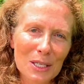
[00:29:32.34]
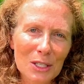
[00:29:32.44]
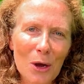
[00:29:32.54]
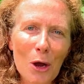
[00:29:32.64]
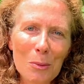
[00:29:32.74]

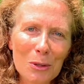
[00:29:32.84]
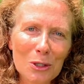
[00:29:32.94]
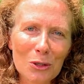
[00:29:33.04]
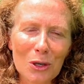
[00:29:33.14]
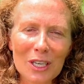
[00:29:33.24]
So I hope you
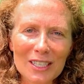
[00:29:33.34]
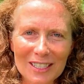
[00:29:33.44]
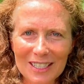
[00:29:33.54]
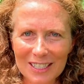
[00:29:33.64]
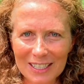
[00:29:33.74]
enjoyed
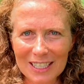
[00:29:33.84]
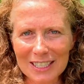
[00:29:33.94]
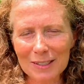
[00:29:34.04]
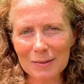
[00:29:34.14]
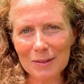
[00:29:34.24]

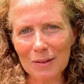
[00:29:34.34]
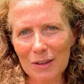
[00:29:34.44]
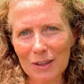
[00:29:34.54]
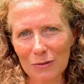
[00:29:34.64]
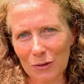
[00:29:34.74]

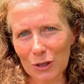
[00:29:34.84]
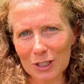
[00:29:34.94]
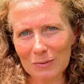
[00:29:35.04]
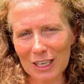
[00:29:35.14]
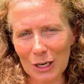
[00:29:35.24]
the
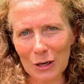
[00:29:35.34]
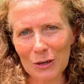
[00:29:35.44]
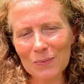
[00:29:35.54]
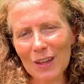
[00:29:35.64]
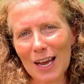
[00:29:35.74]
first
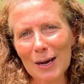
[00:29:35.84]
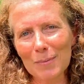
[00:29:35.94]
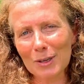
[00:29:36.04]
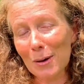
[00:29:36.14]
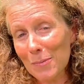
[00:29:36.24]
video.
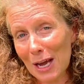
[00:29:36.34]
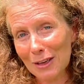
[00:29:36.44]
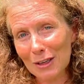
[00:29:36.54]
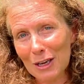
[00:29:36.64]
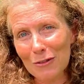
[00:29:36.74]
Come
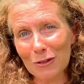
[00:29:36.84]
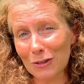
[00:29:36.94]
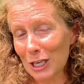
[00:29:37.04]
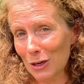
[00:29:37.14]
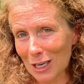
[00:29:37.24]
back for
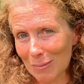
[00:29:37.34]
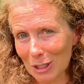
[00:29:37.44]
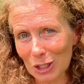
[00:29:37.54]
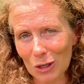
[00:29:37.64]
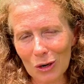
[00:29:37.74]
video number
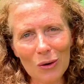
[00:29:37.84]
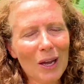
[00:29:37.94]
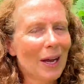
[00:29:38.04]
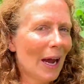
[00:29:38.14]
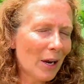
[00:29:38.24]
2,
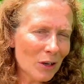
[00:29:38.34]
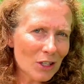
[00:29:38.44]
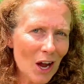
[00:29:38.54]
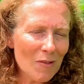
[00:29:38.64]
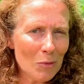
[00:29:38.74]
and I'll
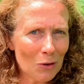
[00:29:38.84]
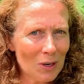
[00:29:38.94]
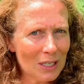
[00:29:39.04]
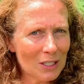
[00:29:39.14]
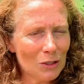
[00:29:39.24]
dive more
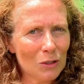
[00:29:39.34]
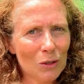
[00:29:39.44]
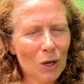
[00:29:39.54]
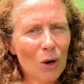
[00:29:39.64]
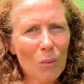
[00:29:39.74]
into
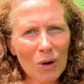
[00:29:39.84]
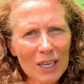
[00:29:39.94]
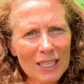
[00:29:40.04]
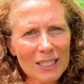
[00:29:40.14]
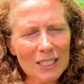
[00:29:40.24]
what
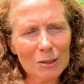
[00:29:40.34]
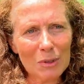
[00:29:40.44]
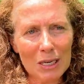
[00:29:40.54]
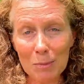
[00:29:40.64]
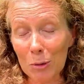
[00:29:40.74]
it is to
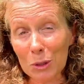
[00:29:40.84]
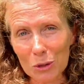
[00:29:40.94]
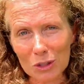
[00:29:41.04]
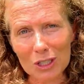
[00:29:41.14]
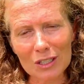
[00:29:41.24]
be a
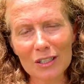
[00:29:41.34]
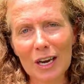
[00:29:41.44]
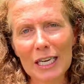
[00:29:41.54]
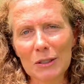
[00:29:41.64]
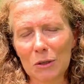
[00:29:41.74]
permaculture
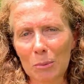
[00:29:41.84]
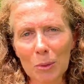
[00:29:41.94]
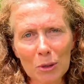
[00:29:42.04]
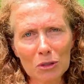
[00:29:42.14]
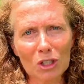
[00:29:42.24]
designer or a
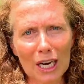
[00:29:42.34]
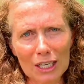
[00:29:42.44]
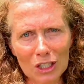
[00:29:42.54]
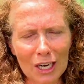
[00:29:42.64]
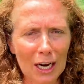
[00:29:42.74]
permaculture
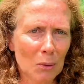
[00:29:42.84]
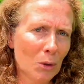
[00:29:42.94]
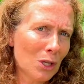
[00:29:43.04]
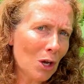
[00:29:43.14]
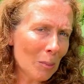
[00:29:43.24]
educator.
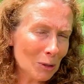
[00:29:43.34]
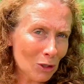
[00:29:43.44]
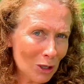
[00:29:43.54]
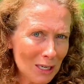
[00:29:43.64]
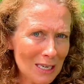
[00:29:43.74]
What are the
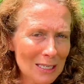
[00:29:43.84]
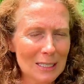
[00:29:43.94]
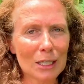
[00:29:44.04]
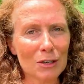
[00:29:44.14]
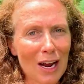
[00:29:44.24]

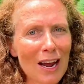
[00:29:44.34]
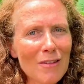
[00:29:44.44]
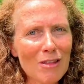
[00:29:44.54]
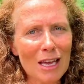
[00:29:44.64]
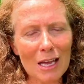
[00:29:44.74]
opportunities that are
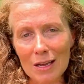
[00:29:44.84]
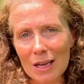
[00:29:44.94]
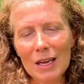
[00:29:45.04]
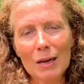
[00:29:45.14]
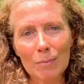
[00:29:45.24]
out there,
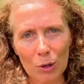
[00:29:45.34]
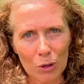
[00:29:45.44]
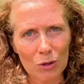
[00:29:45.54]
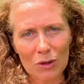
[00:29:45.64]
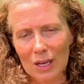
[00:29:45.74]

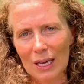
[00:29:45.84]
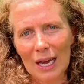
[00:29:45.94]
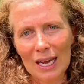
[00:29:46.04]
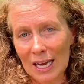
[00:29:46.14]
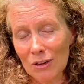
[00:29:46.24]
both
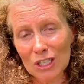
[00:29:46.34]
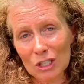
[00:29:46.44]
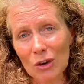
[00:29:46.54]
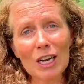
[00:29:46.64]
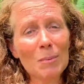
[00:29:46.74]
here in
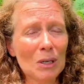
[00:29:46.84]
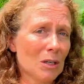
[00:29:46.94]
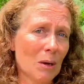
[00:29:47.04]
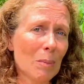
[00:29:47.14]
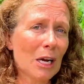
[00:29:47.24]
Australia, but
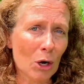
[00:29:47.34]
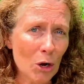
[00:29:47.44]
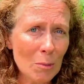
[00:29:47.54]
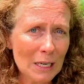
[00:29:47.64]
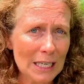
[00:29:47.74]

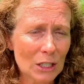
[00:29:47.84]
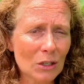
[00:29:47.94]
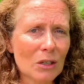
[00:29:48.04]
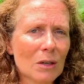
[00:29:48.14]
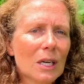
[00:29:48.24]
globally
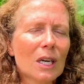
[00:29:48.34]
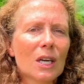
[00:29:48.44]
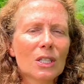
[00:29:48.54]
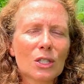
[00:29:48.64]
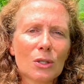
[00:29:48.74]
too,
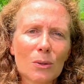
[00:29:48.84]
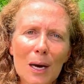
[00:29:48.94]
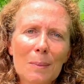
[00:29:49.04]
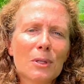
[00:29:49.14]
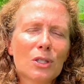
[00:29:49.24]

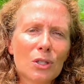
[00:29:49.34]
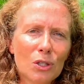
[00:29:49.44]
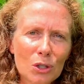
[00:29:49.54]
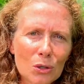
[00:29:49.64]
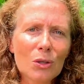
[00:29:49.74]
to
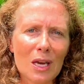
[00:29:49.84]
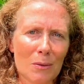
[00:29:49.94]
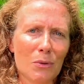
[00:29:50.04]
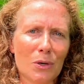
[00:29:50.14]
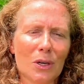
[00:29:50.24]
do
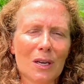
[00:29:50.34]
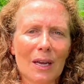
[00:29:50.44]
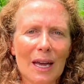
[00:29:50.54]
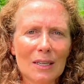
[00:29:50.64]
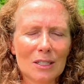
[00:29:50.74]
that work
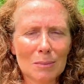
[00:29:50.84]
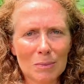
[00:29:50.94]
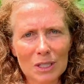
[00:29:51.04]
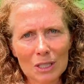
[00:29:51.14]
and to